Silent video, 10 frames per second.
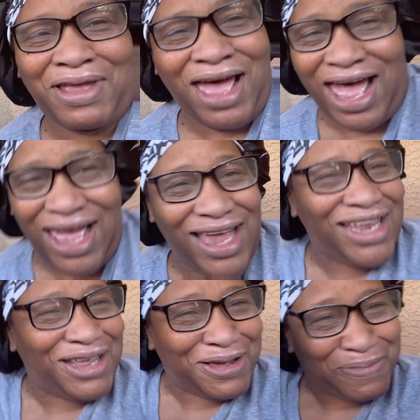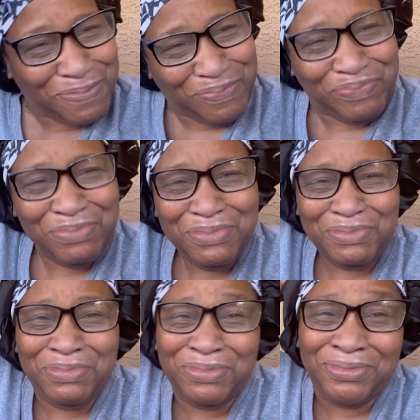I hate him.
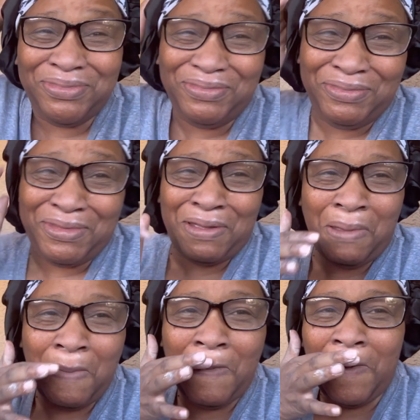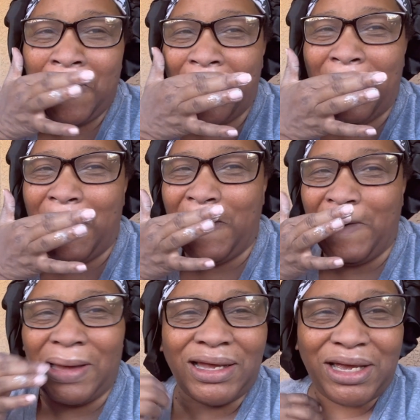Oh, we're so good.
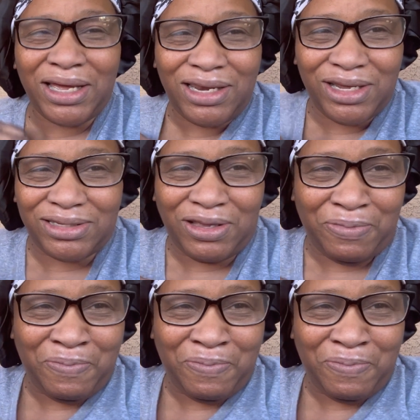Oh, goodness.